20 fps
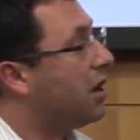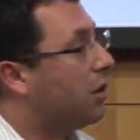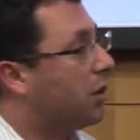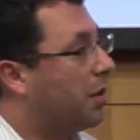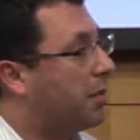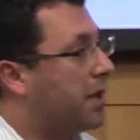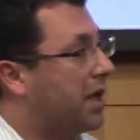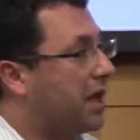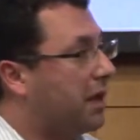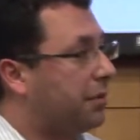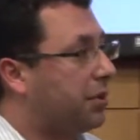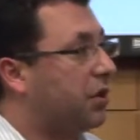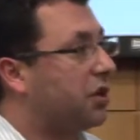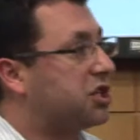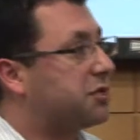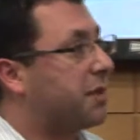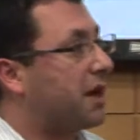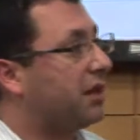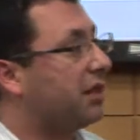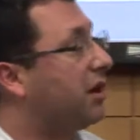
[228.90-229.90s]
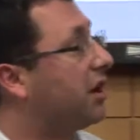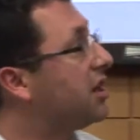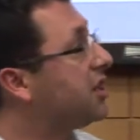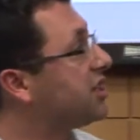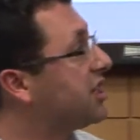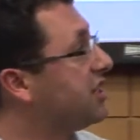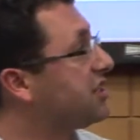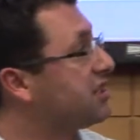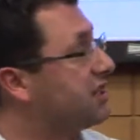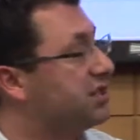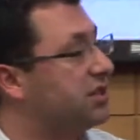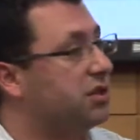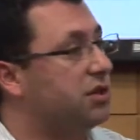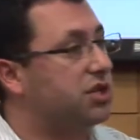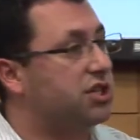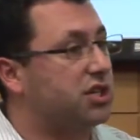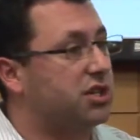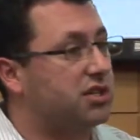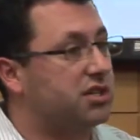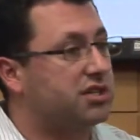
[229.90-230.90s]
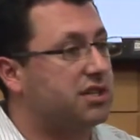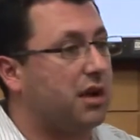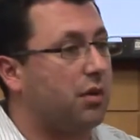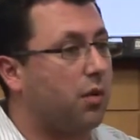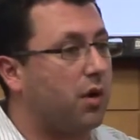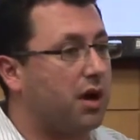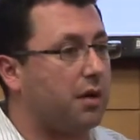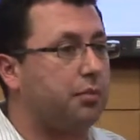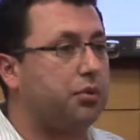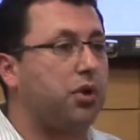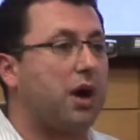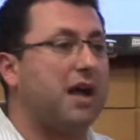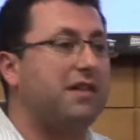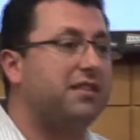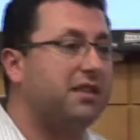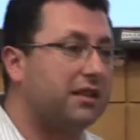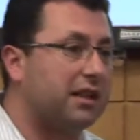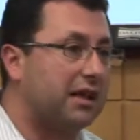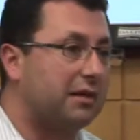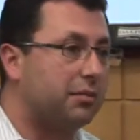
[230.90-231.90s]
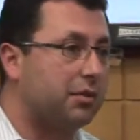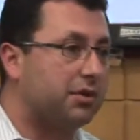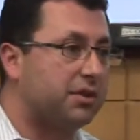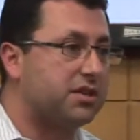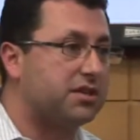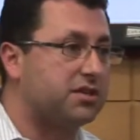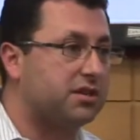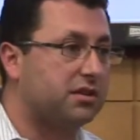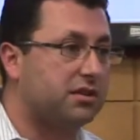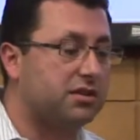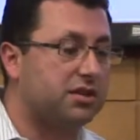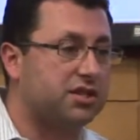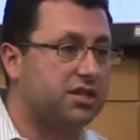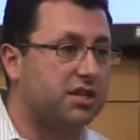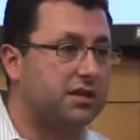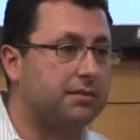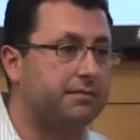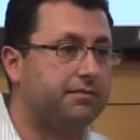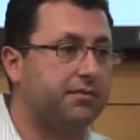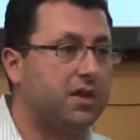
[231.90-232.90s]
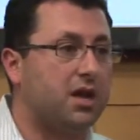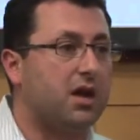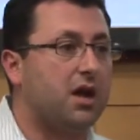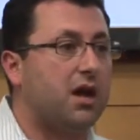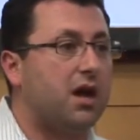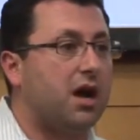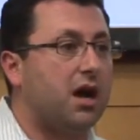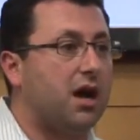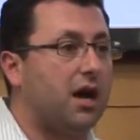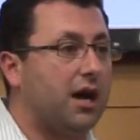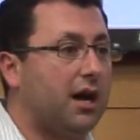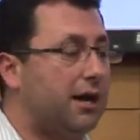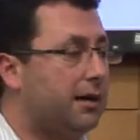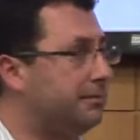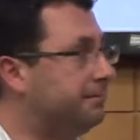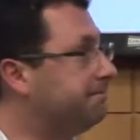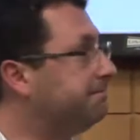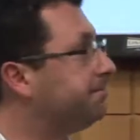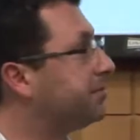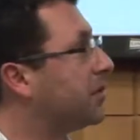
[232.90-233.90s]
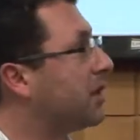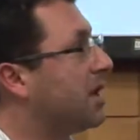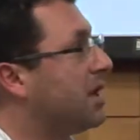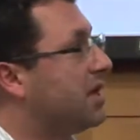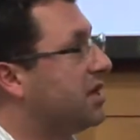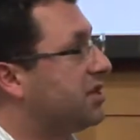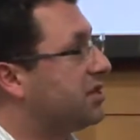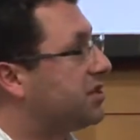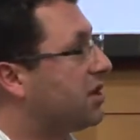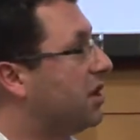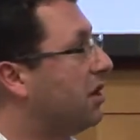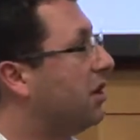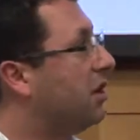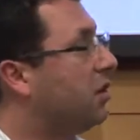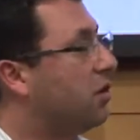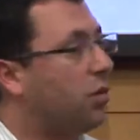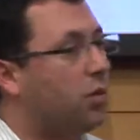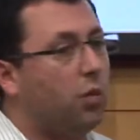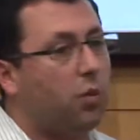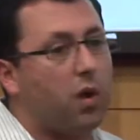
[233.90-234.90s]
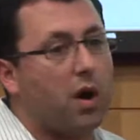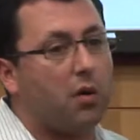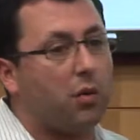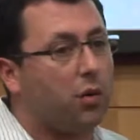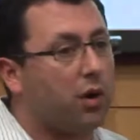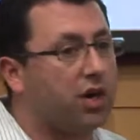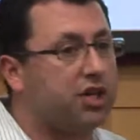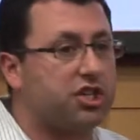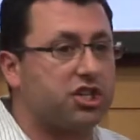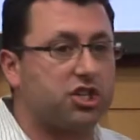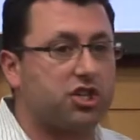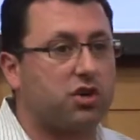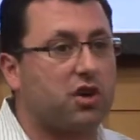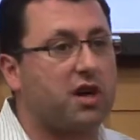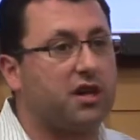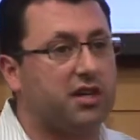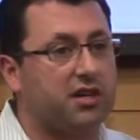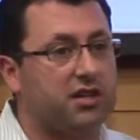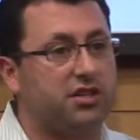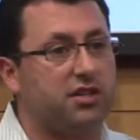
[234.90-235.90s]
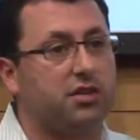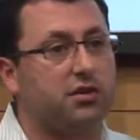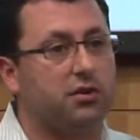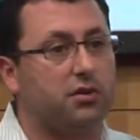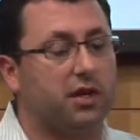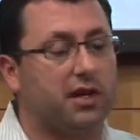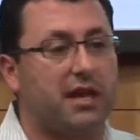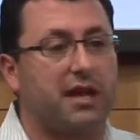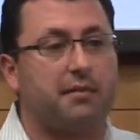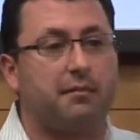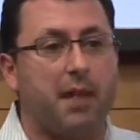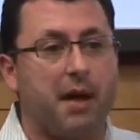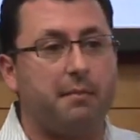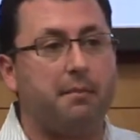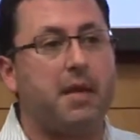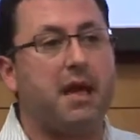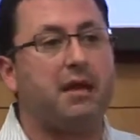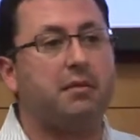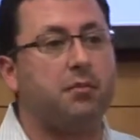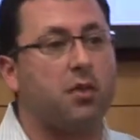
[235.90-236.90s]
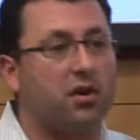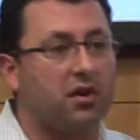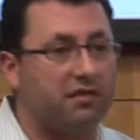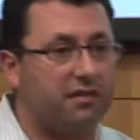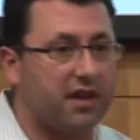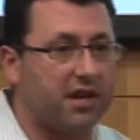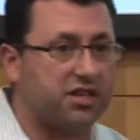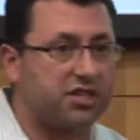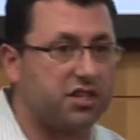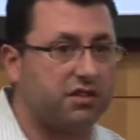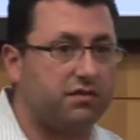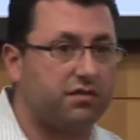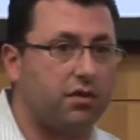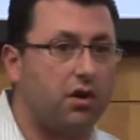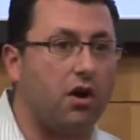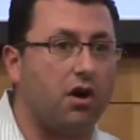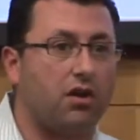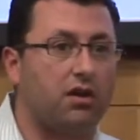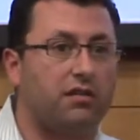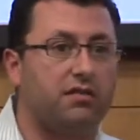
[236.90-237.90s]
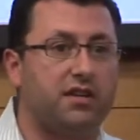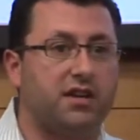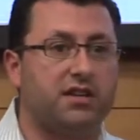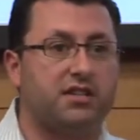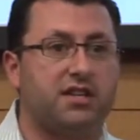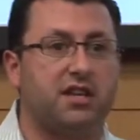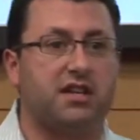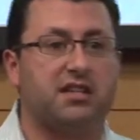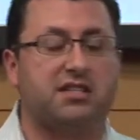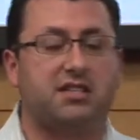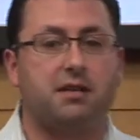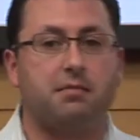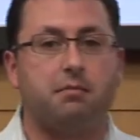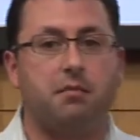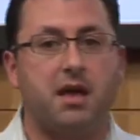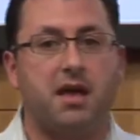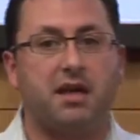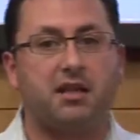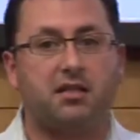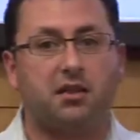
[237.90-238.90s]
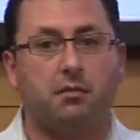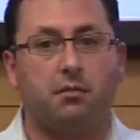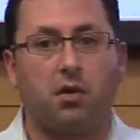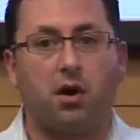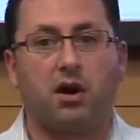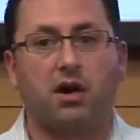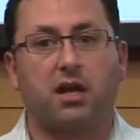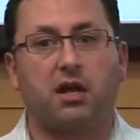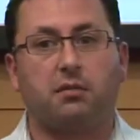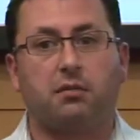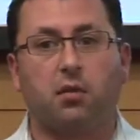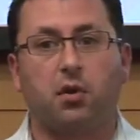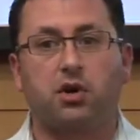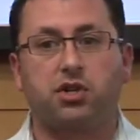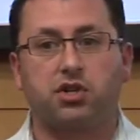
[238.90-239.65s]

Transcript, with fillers: We're being approached by large institutions that want to private label the solution. Um, so what we're just trying to do, again, my main motivation for all of this is to make the market more